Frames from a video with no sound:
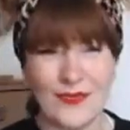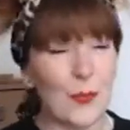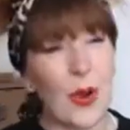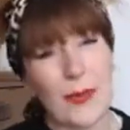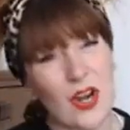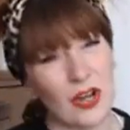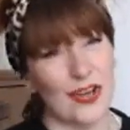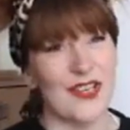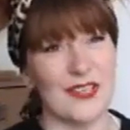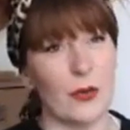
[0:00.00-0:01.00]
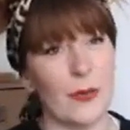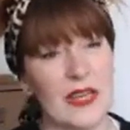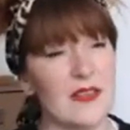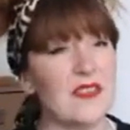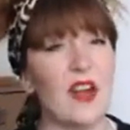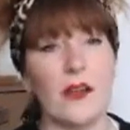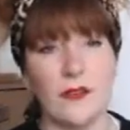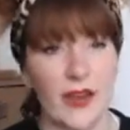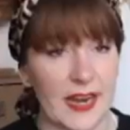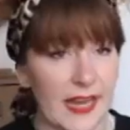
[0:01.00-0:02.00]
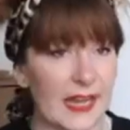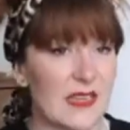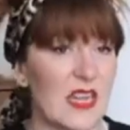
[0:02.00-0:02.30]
you're probably not going to do it because it's not inviting.